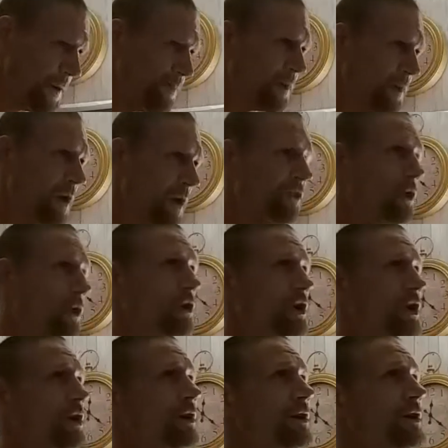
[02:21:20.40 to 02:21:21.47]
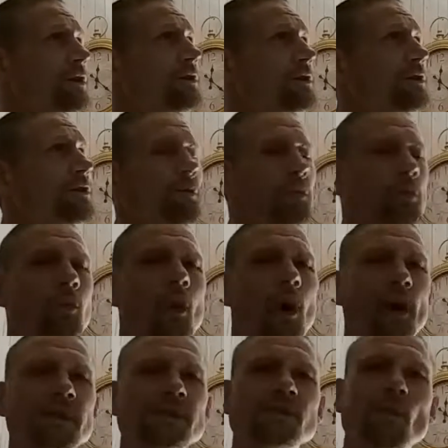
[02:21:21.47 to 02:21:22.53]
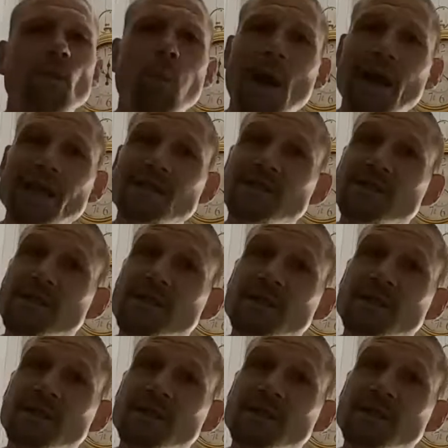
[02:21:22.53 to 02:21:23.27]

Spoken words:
If you look at the white Western,